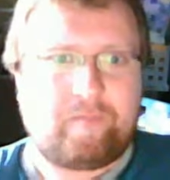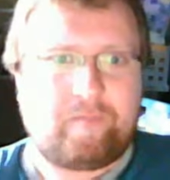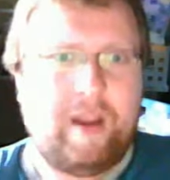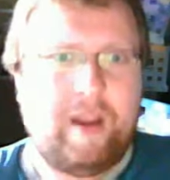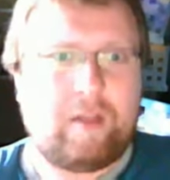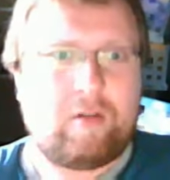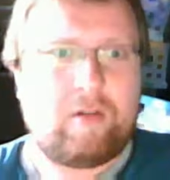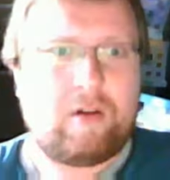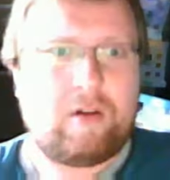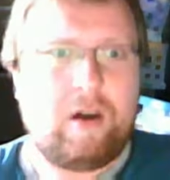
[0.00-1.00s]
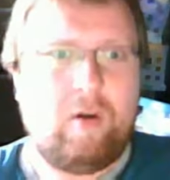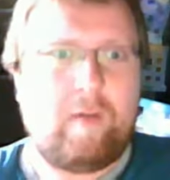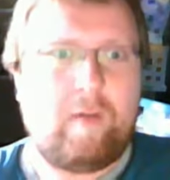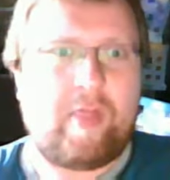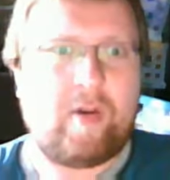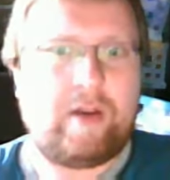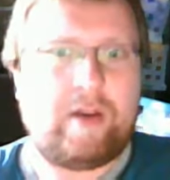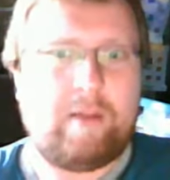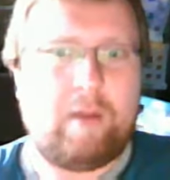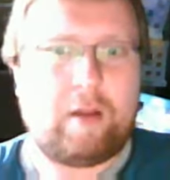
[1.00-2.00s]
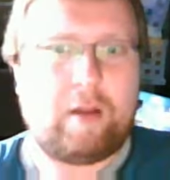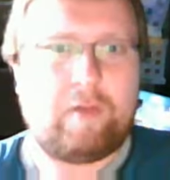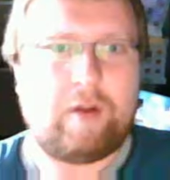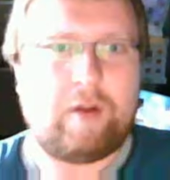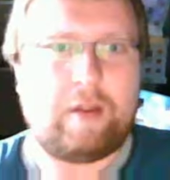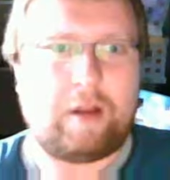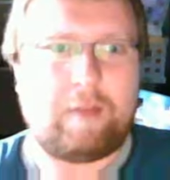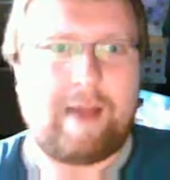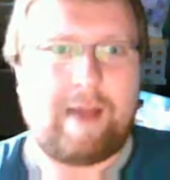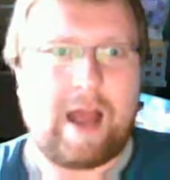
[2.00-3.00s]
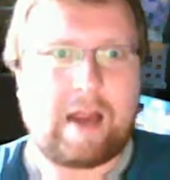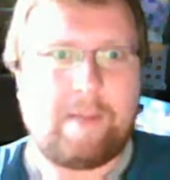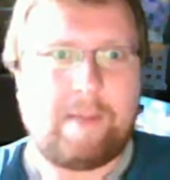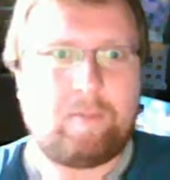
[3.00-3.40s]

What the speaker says: It's a little over 13 bucks for a 6-pack.